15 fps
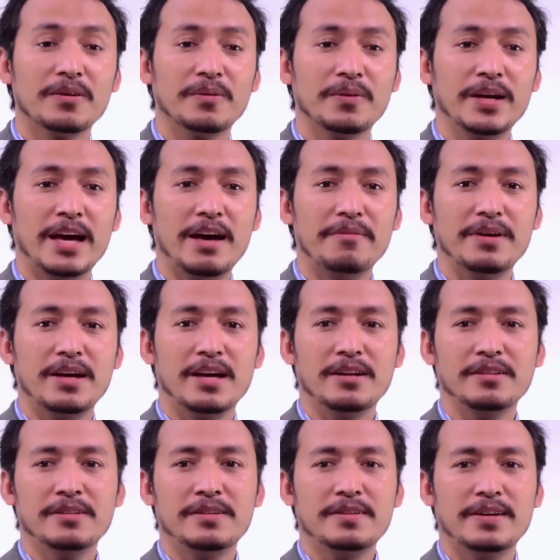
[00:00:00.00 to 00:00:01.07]
we have
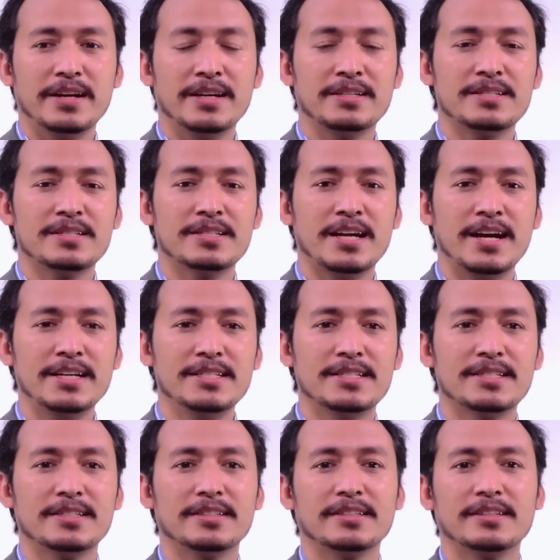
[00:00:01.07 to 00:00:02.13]
another exercise